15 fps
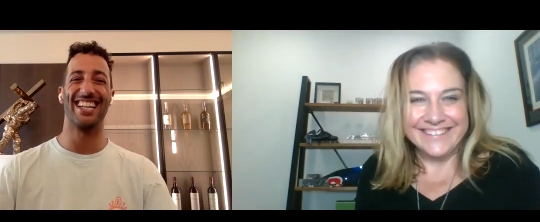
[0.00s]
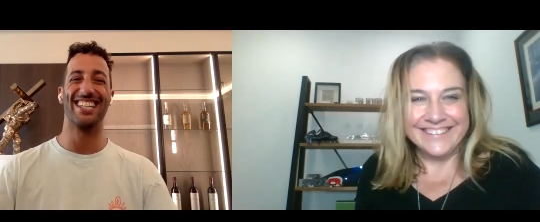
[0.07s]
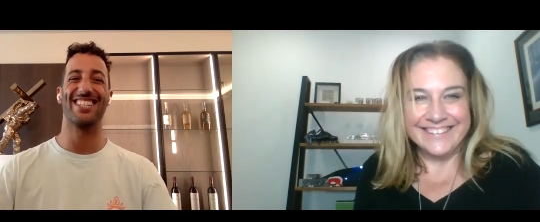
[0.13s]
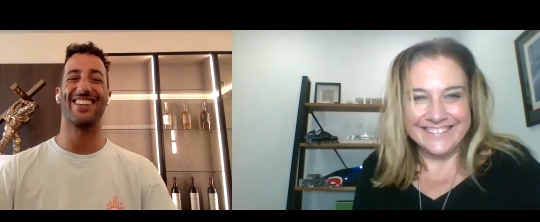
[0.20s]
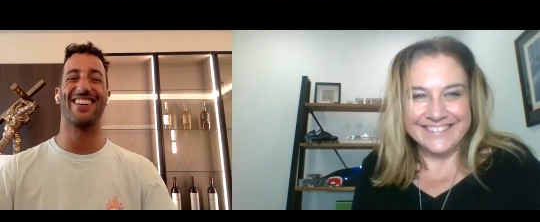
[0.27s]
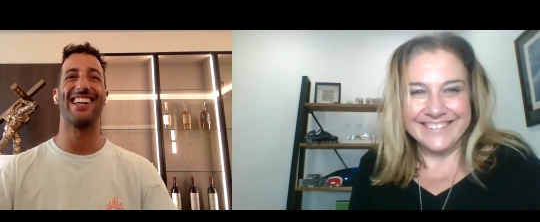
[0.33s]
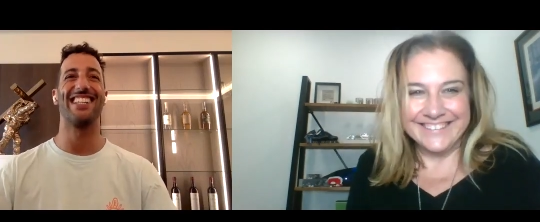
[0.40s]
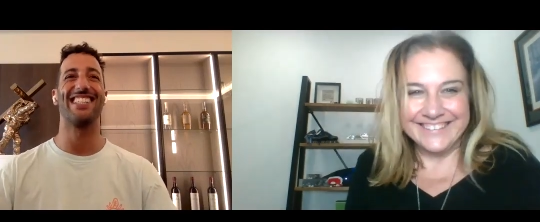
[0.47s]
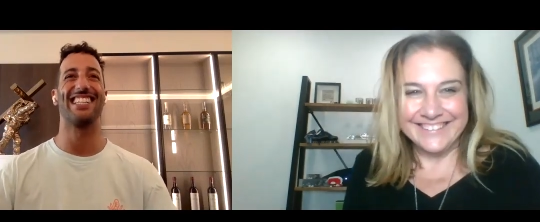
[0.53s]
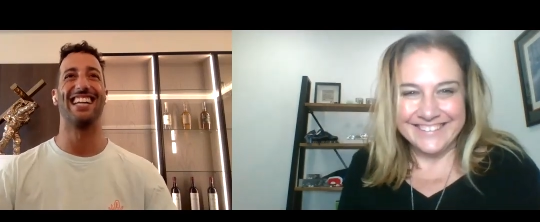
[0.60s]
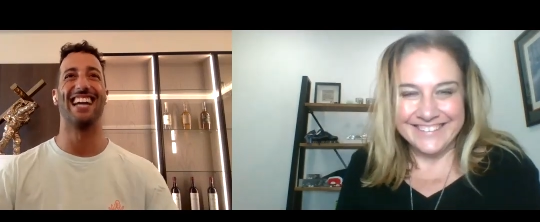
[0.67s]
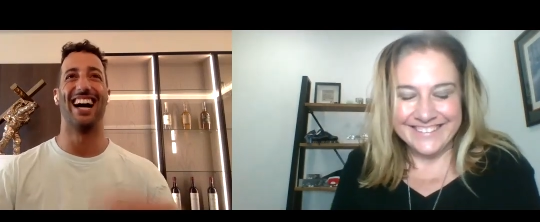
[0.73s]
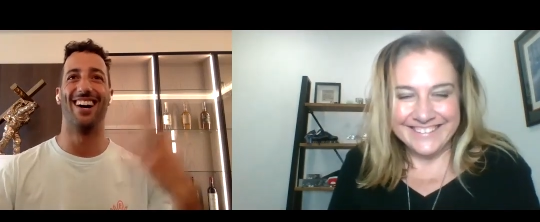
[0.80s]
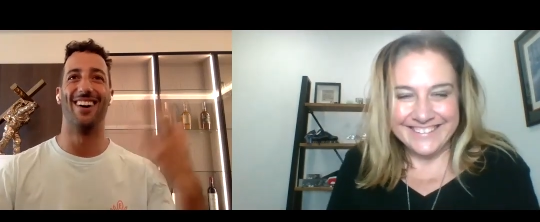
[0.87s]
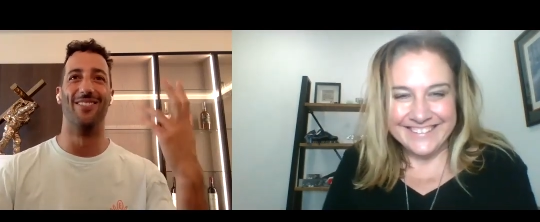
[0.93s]
Speaker 1: that's
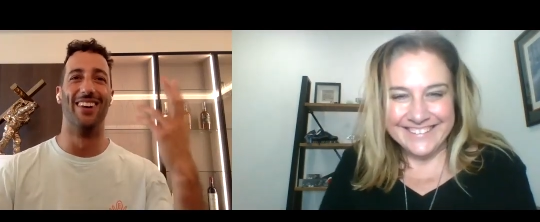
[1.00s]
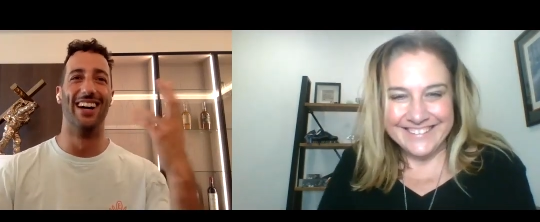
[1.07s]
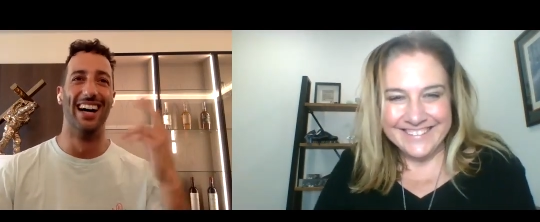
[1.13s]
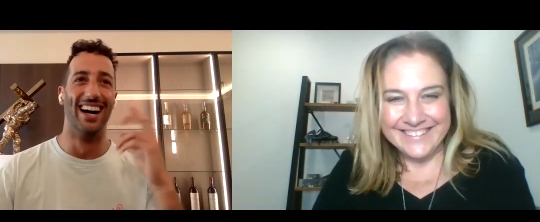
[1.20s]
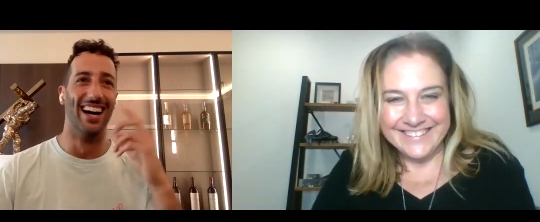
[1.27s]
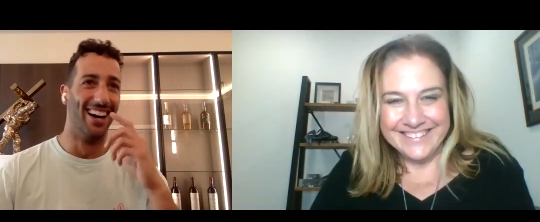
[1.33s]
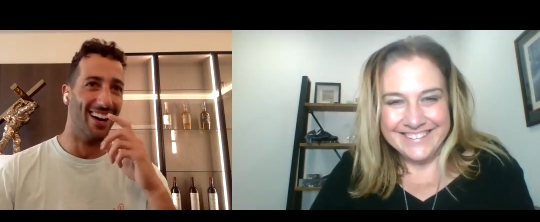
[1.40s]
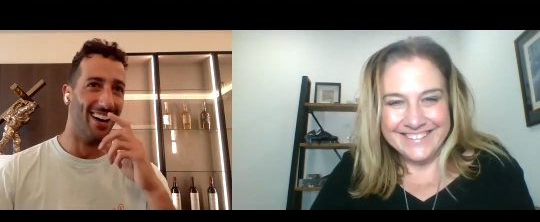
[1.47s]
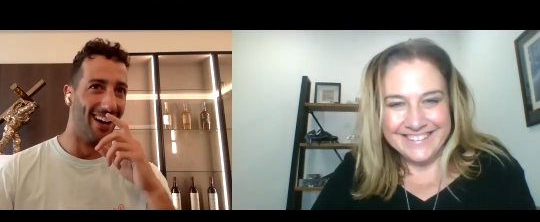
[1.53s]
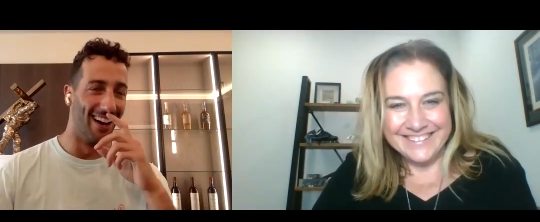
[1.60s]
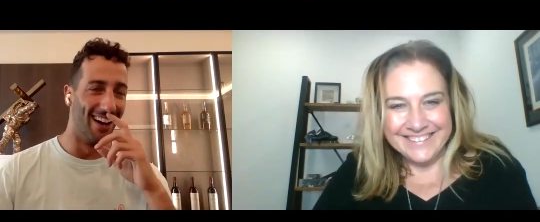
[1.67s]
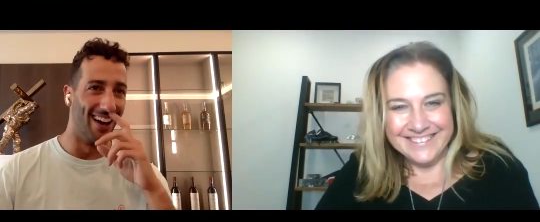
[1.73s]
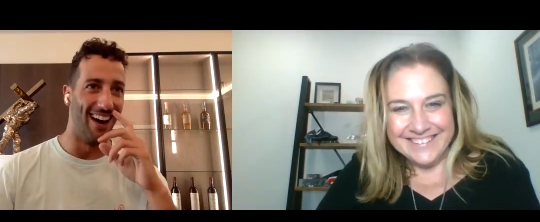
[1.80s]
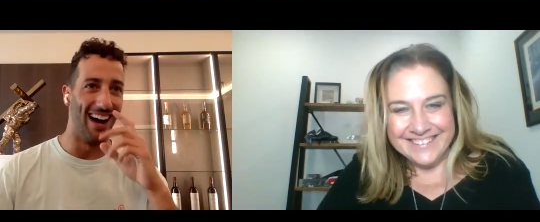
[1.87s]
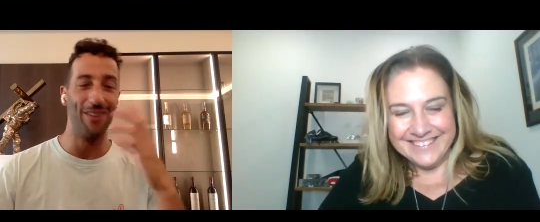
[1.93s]
crazy. Um,
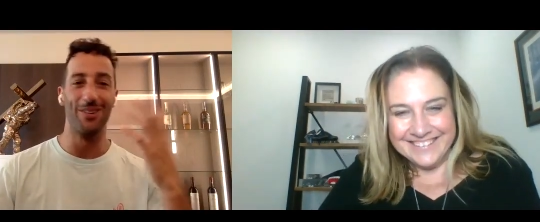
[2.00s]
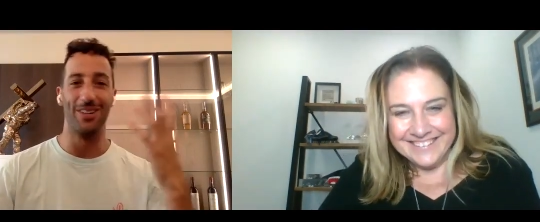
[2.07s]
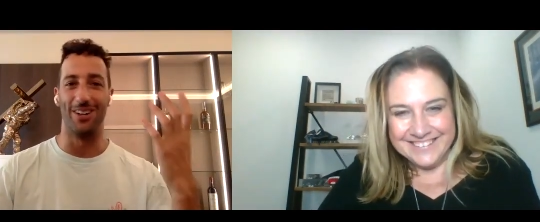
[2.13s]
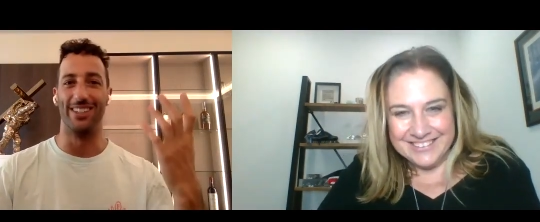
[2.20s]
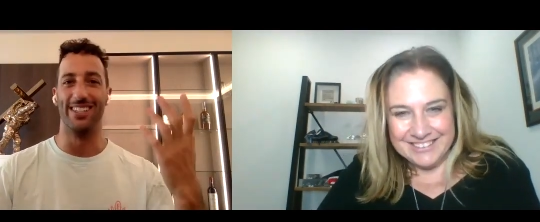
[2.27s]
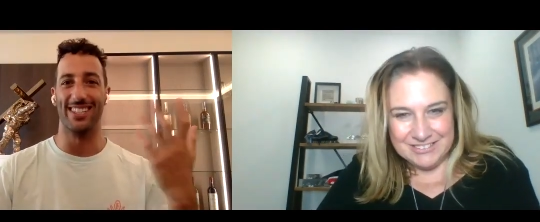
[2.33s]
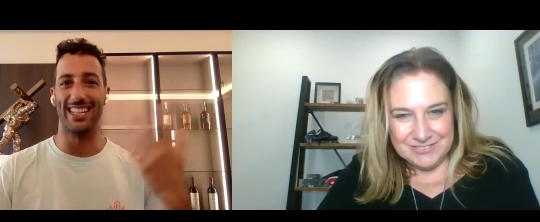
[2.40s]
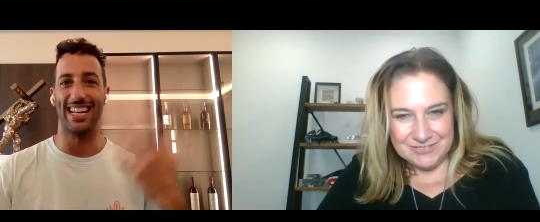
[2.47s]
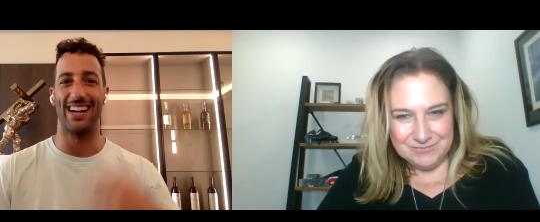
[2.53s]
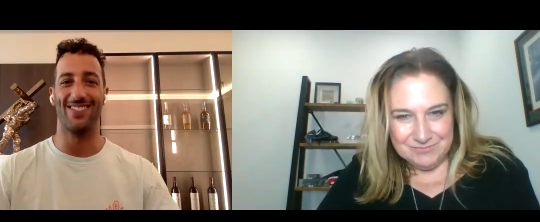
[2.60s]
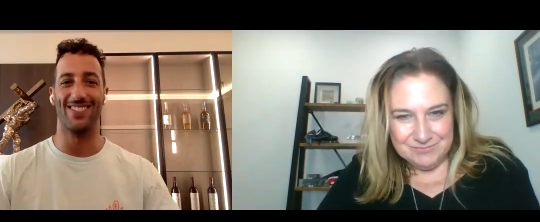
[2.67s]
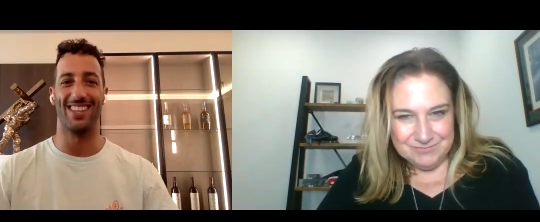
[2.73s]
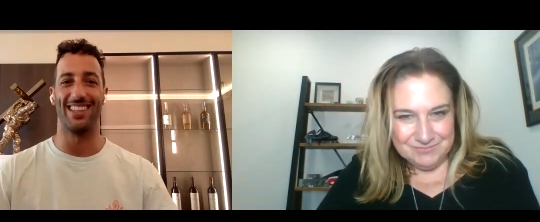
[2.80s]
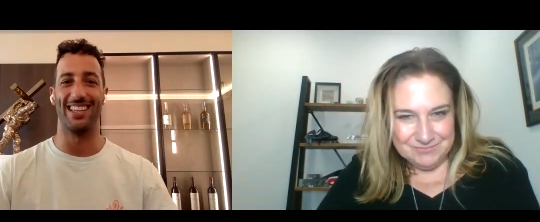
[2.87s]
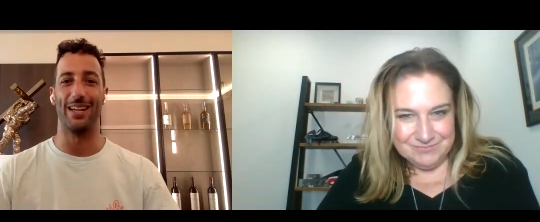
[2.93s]
I would honestly
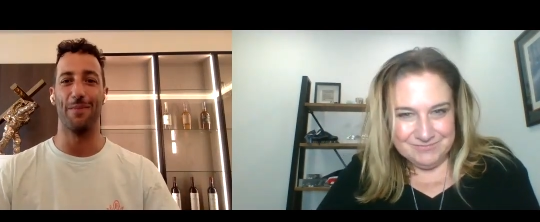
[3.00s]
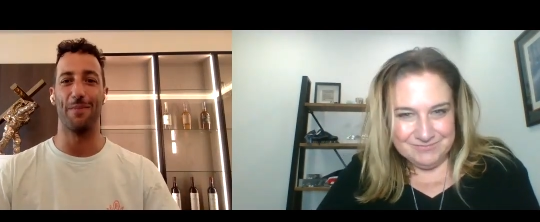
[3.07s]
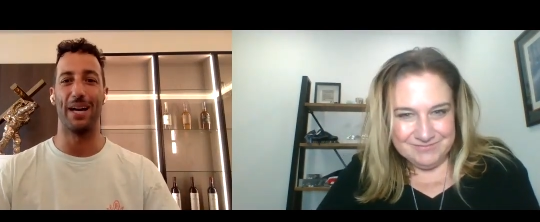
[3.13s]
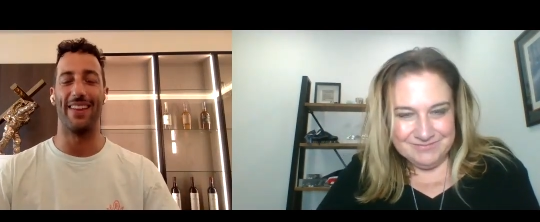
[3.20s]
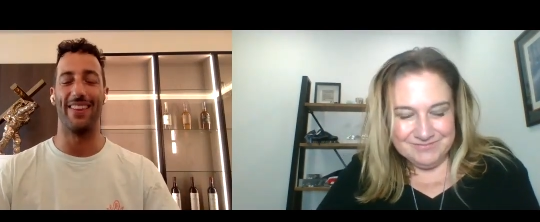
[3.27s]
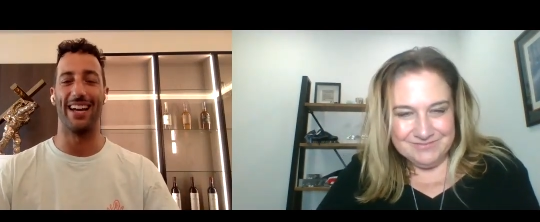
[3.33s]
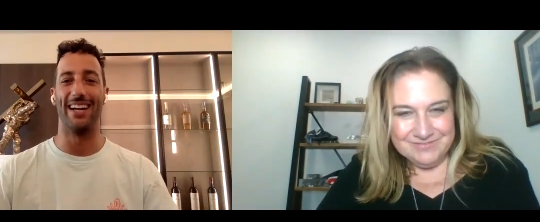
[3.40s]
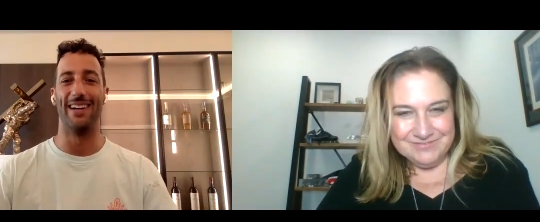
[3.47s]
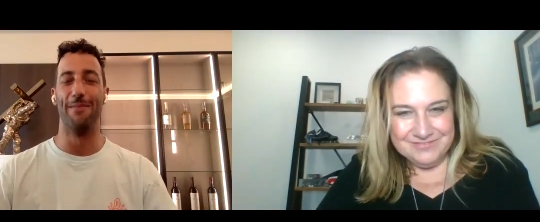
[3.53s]
have to think about that,